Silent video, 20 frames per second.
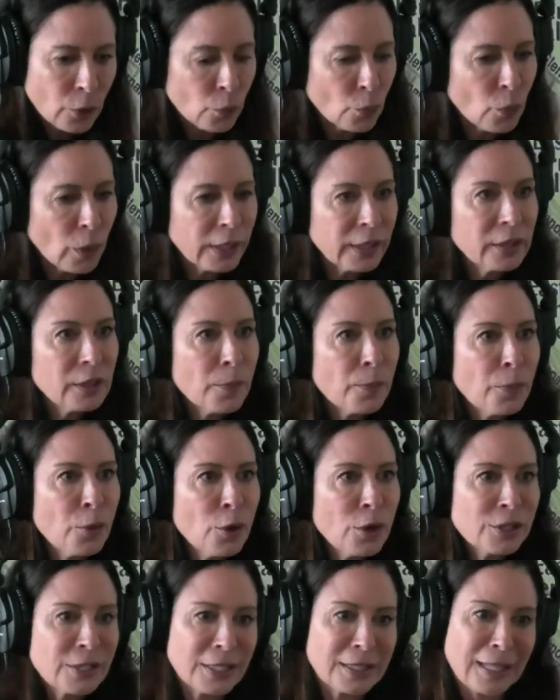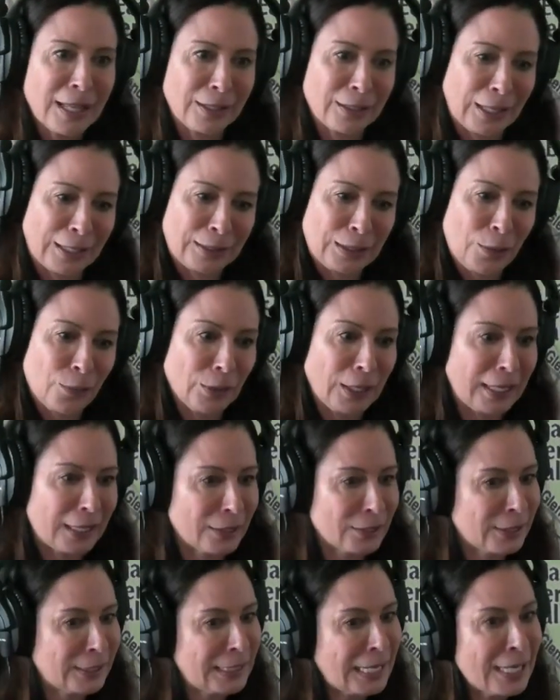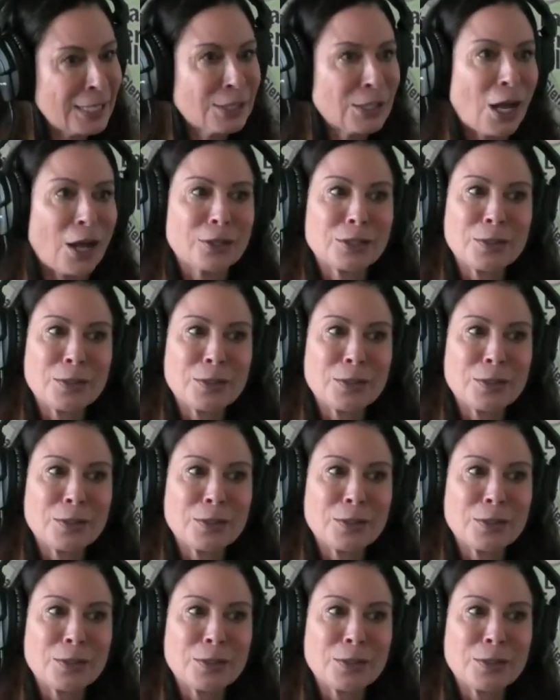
and one in the puss, and then like they were like a seesaw.